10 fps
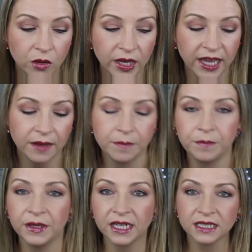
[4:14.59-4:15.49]
Okay,
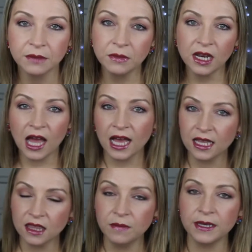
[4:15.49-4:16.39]
because I'm
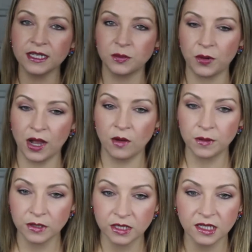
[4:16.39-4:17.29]
not the biggest brow
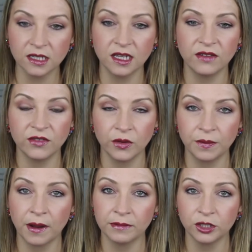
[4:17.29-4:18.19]
person, even though
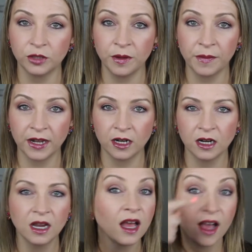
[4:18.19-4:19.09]
I probably should be
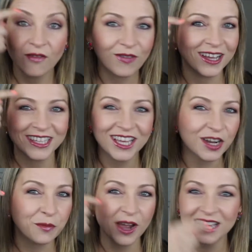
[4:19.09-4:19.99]
better. Finally
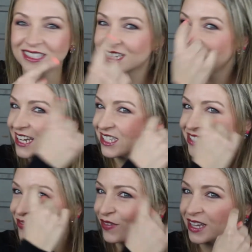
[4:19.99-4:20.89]
got them waxed,
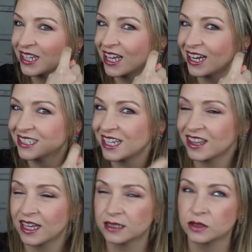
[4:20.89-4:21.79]
guys. Finally got it
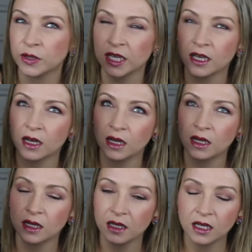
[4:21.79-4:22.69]
done last week.
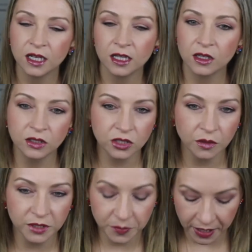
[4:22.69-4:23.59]
Looks
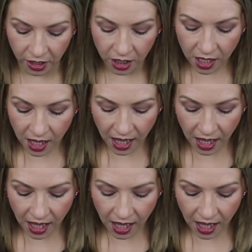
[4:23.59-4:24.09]
so much better.